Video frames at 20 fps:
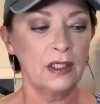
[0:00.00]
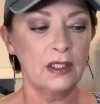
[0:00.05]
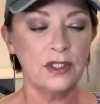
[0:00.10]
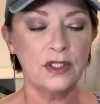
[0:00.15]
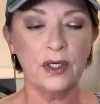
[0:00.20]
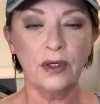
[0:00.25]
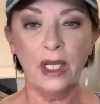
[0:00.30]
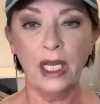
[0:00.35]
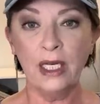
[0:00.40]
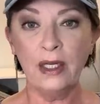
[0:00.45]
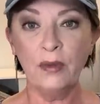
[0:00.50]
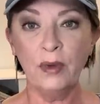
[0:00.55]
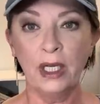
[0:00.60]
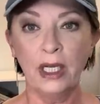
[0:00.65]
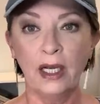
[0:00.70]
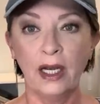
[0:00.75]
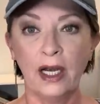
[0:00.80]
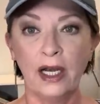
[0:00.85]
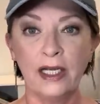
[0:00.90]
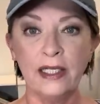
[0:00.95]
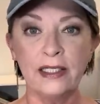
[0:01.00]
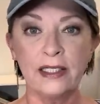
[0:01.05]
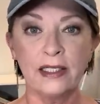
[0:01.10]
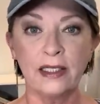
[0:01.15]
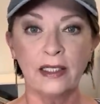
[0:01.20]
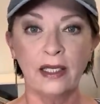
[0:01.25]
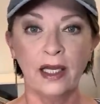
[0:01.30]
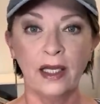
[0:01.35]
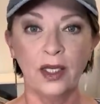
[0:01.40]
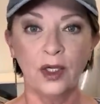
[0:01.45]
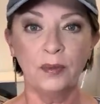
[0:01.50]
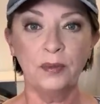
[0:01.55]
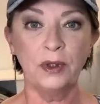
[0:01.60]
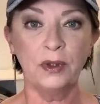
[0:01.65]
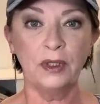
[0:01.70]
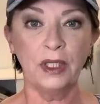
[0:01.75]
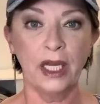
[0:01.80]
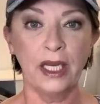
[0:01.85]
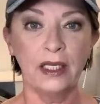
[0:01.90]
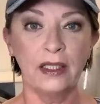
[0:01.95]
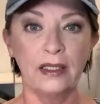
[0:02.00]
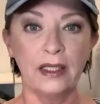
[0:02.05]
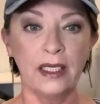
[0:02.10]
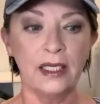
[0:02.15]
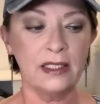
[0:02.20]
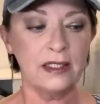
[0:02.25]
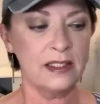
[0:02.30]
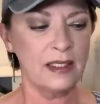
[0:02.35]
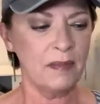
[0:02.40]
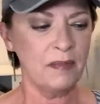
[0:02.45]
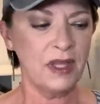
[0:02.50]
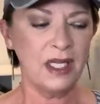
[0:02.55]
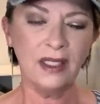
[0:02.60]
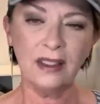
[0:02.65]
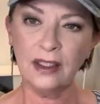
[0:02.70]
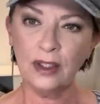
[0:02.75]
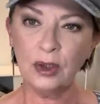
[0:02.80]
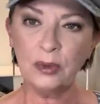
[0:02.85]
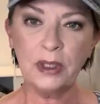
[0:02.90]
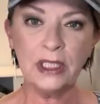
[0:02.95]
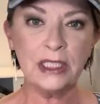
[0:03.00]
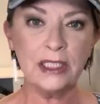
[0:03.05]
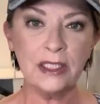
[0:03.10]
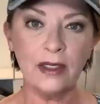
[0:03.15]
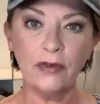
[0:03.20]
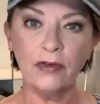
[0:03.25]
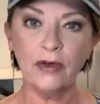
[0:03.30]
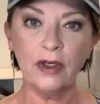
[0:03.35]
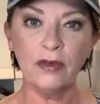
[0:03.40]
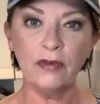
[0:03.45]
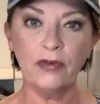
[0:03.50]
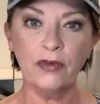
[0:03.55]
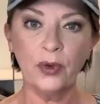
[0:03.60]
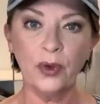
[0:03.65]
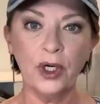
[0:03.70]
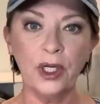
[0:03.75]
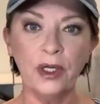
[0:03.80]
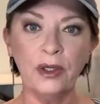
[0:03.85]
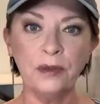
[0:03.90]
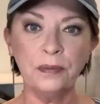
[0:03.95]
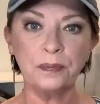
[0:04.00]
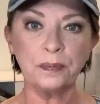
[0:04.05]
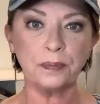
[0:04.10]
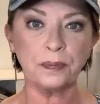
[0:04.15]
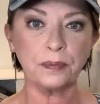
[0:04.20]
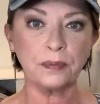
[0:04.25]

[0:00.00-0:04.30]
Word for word: So anyway, guys, I hope you like this. Something a little bit different for you.